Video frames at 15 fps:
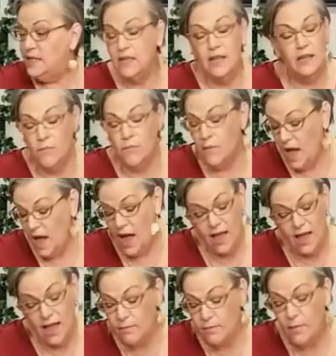
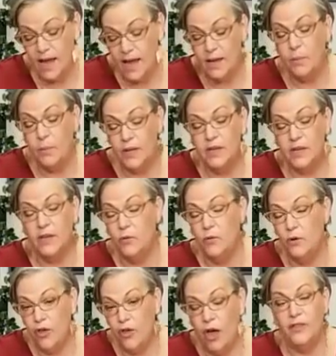in my opinion,
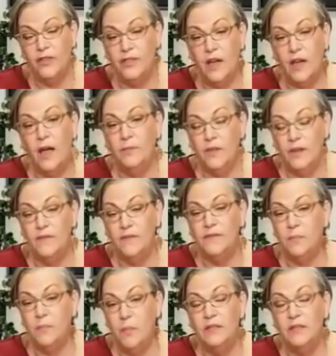with all the time that I've
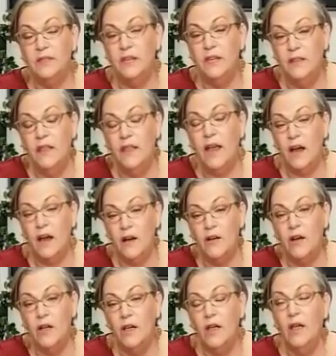spent in
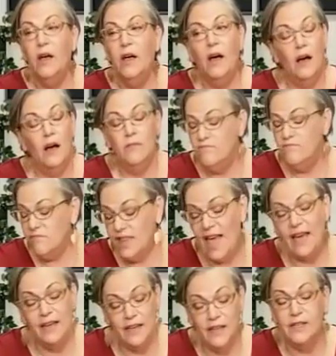there,
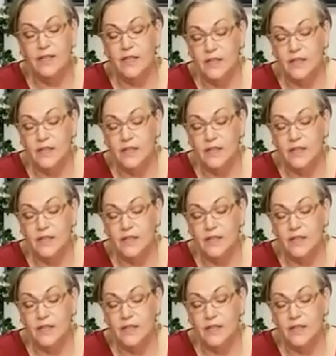that is